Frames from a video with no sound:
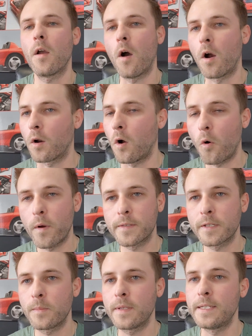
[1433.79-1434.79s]
are always
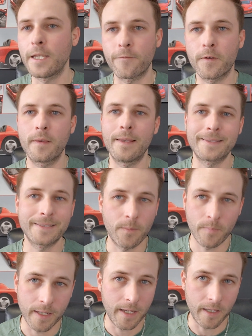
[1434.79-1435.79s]
going to be different than
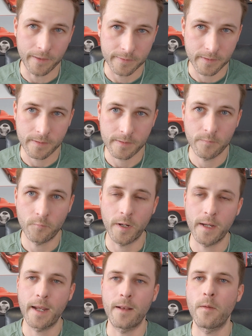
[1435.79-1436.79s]
somebody else's,
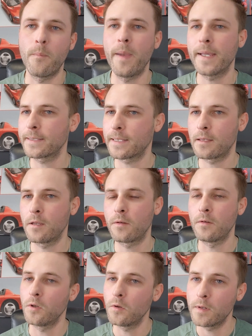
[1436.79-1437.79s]
right? And the best thing that you
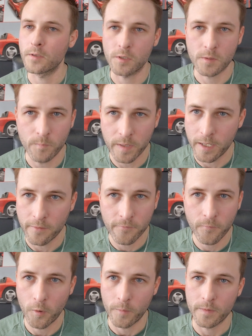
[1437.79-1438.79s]
can do is just be
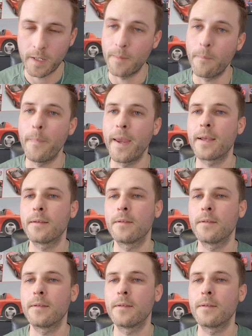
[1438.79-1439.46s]
informed and make